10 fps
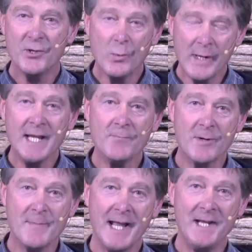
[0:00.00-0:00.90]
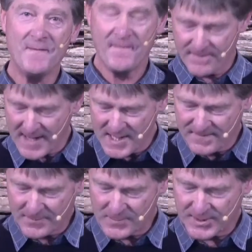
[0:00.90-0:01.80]
Do we remain
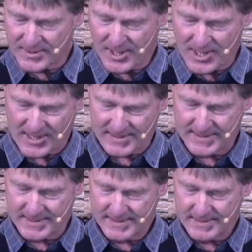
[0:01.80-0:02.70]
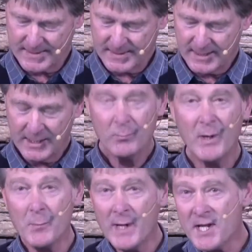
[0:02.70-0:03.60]
faithful to God
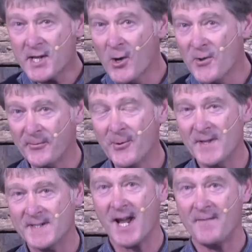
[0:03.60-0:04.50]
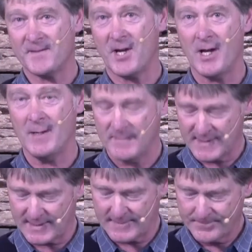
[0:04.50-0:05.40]
when we go through the tough
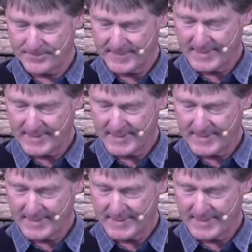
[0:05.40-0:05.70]
times?